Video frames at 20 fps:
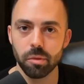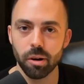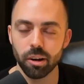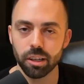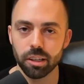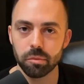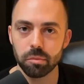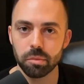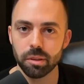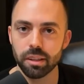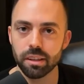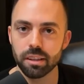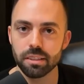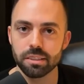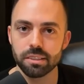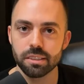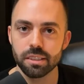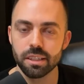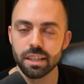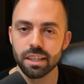
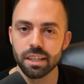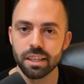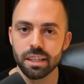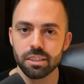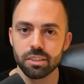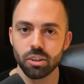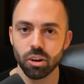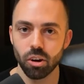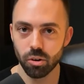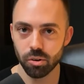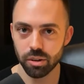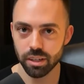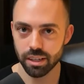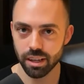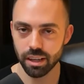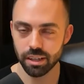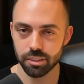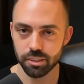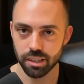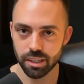marketplace to hone
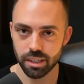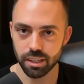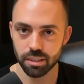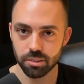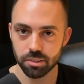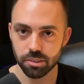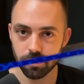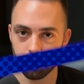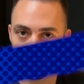in on your niche.